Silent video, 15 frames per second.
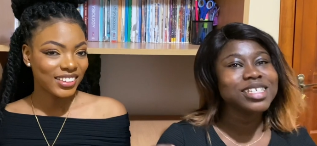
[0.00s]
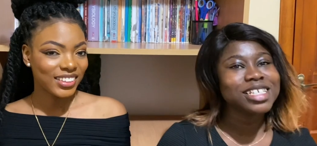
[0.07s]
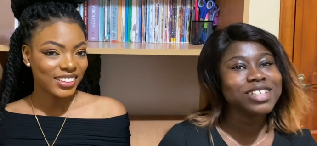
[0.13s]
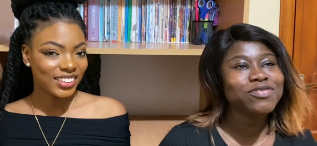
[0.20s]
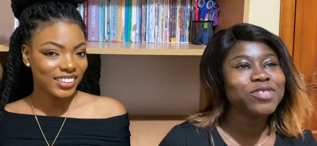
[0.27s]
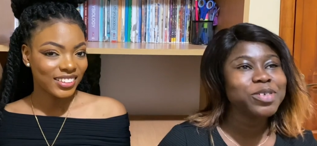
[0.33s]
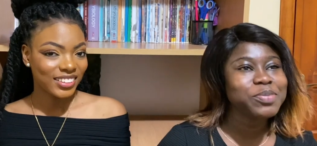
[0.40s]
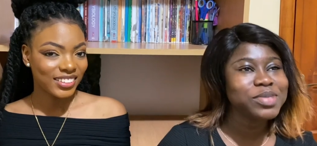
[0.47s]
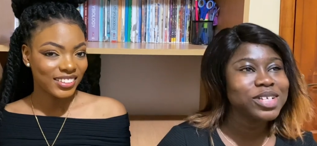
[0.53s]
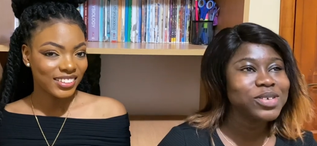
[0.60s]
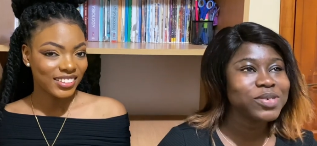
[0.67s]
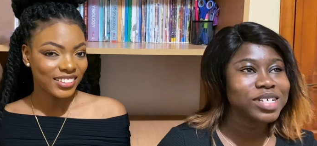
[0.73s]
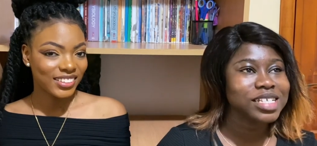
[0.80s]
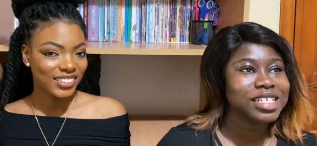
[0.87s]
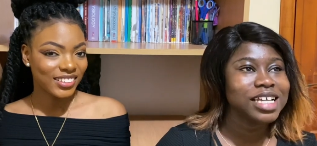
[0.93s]
Speaker 1: did for
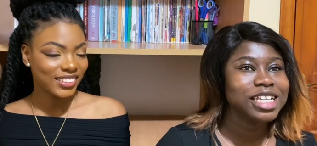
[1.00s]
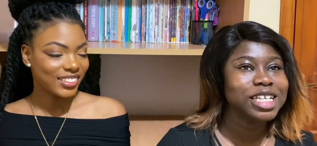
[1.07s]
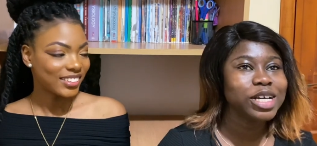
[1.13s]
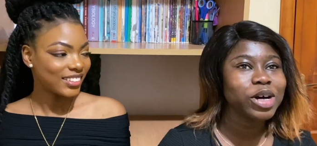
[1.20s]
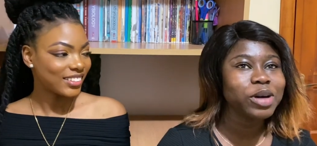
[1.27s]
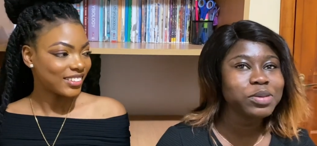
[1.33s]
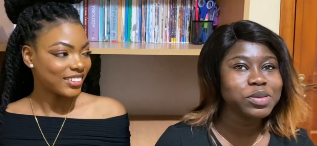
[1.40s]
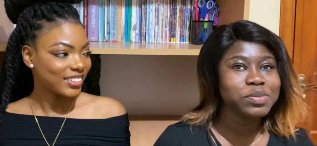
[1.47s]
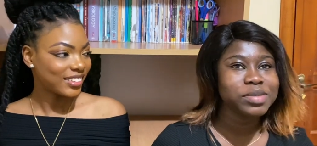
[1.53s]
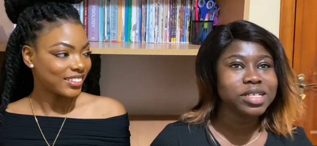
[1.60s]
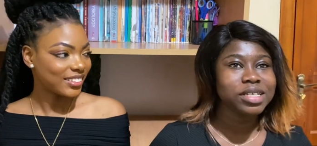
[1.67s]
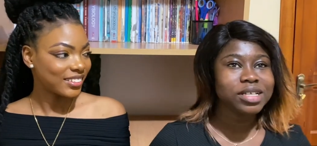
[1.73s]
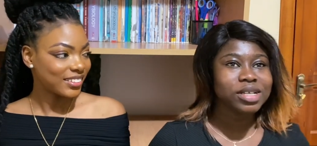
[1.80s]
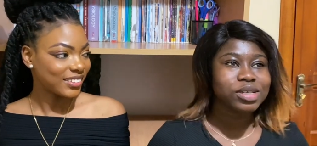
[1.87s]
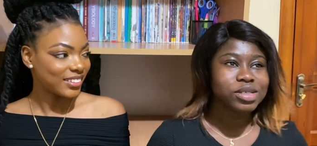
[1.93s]
me was that he helped
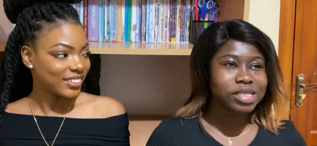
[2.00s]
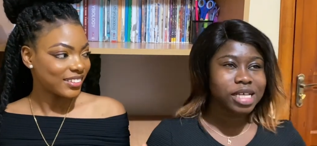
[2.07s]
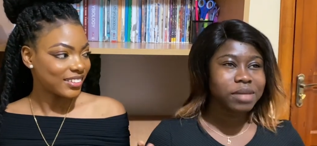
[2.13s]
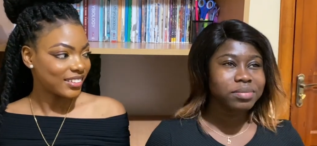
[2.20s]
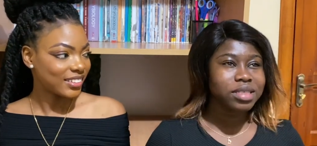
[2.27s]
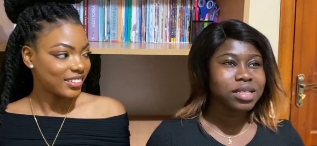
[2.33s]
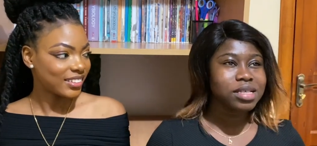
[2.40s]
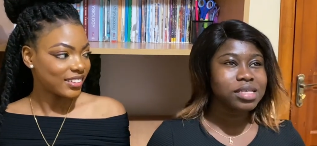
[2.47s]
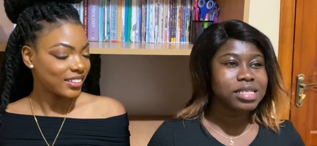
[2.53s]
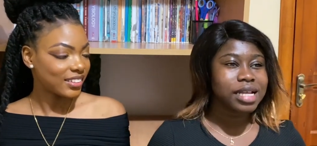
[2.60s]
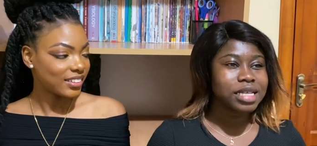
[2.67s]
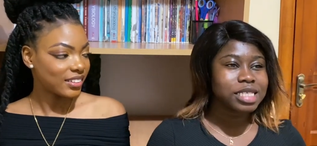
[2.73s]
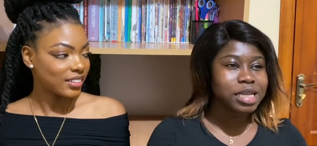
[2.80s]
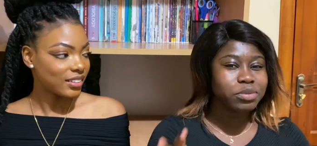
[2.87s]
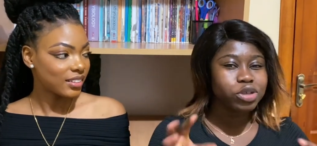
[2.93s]
me. Some things,
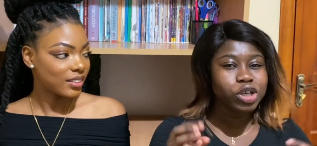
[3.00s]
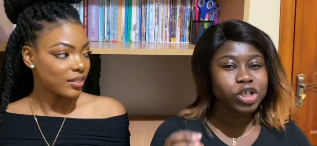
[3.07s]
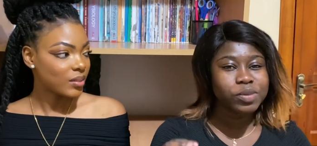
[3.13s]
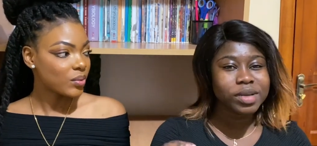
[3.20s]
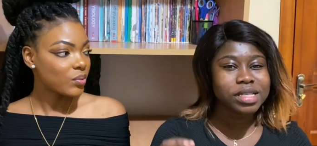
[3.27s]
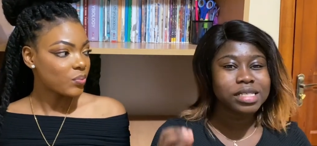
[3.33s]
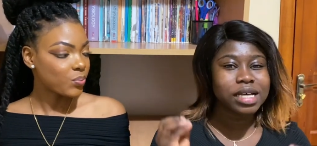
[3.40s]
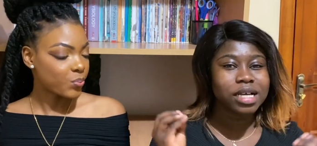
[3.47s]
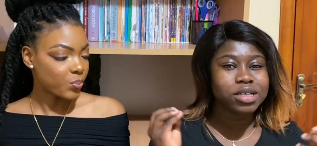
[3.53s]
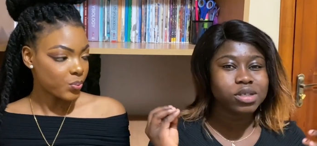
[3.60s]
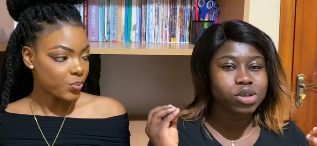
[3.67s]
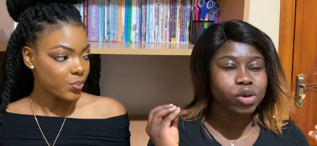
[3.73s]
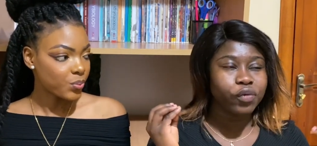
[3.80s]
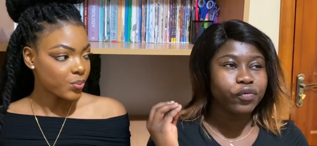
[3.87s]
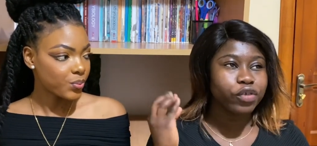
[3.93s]
like some documents
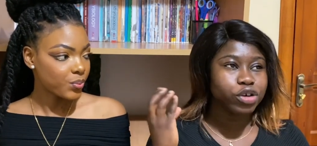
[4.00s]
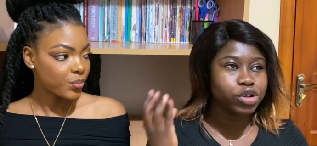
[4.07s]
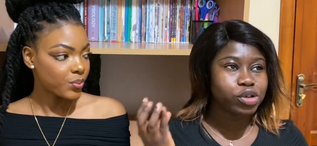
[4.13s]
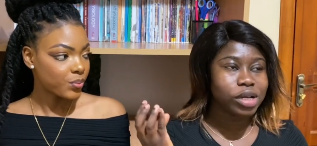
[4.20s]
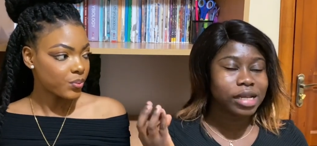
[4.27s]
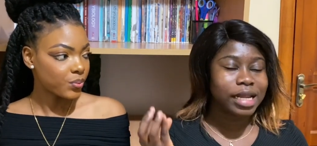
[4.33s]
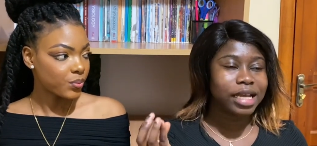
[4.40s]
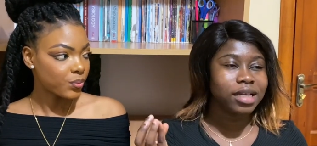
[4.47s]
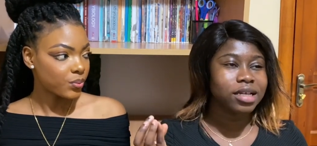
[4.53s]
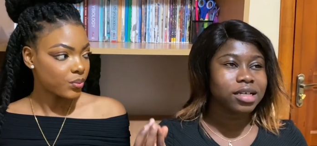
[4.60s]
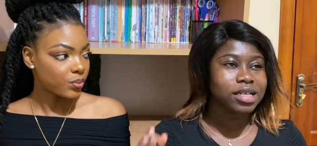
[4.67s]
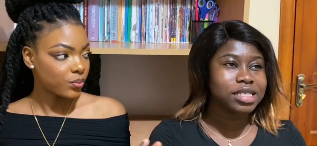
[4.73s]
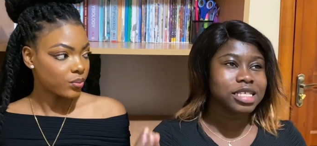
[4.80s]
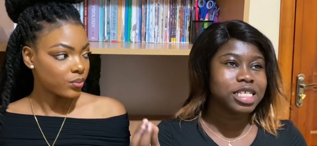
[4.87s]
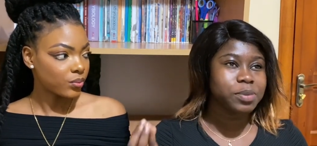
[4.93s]
are for you, like
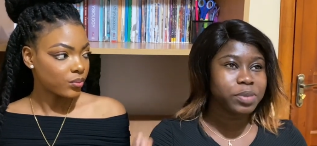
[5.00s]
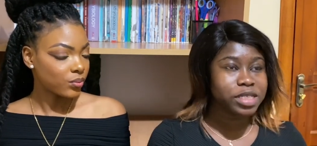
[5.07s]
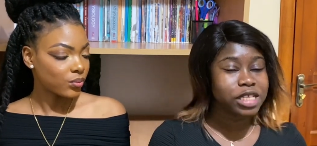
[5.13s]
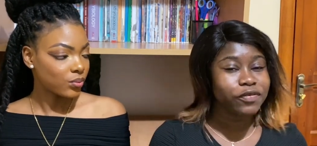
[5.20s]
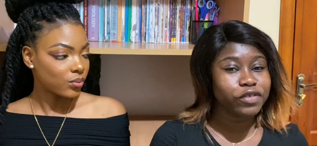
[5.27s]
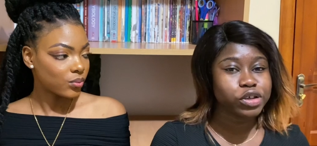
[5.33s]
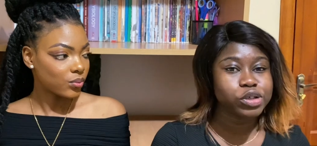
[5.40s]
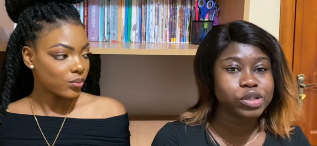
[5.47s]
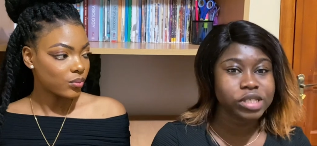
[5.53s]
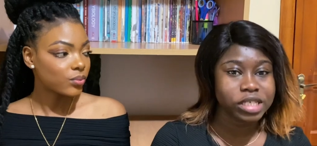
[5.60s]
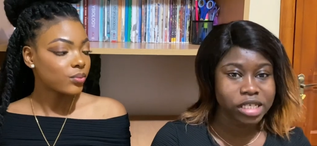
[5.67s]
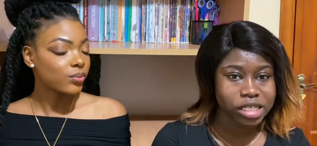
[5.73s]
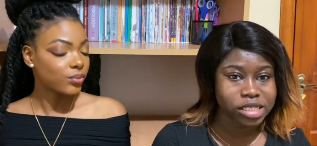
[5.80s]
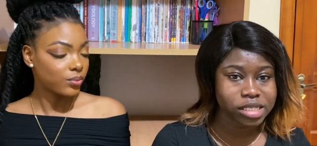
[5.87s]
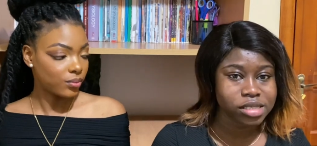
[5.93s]
it's expected for you to
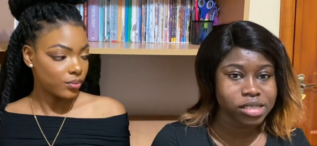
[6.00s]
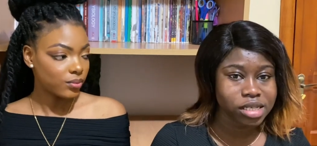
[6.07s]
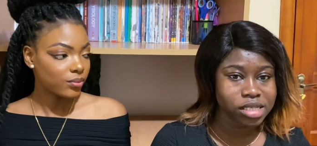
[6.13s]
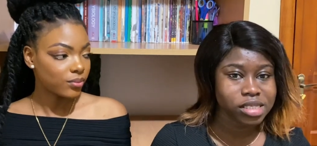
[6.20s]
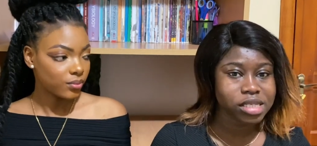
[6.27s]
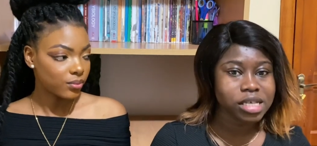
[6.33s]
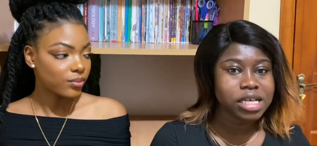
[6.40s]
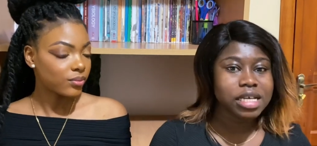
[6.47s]
get. Mm -hmm. Yes.